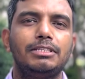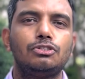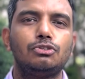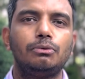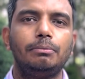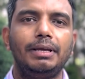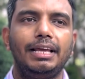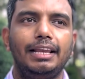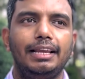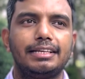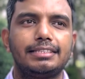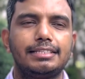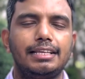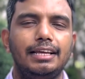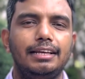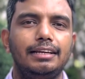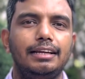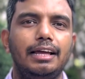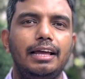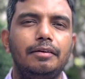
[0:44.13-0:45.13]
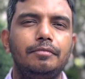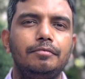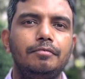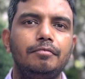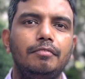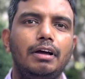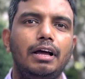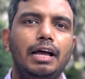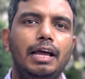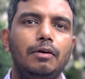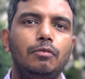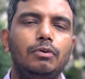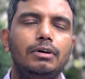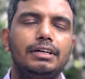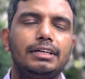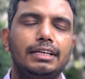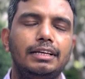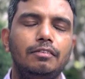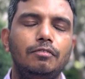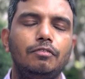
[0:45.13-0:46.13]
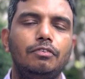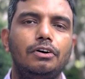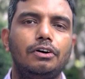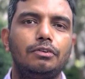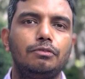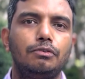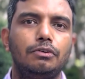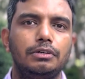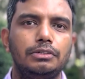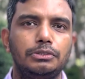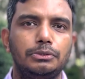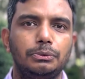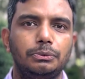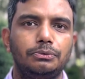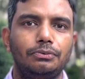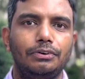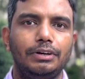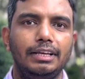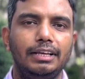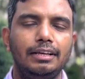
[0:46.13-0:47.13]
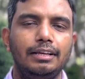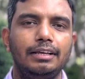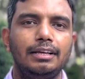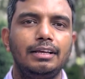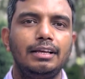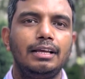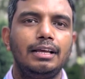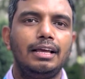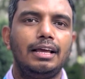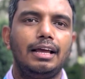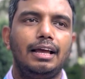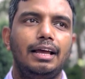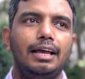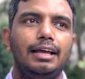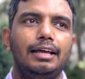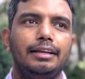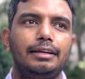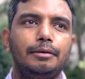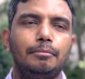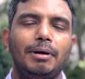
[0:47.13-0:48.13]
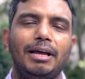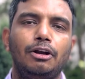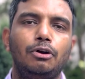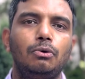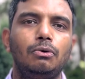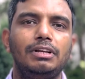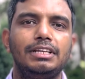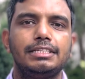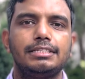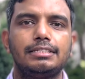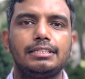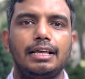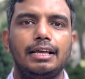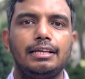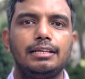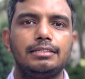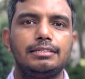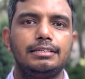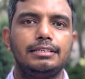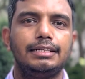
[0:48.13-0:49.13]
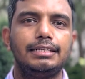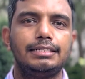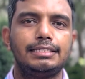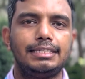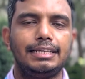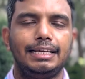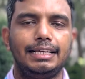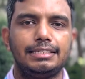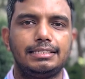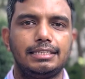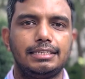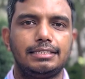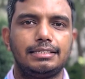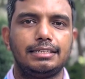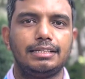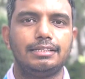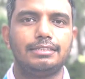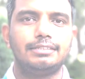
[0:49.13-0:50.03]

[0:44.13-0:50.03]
Subi Alexander and I work in Ward 123 and my role is as nursing assistant.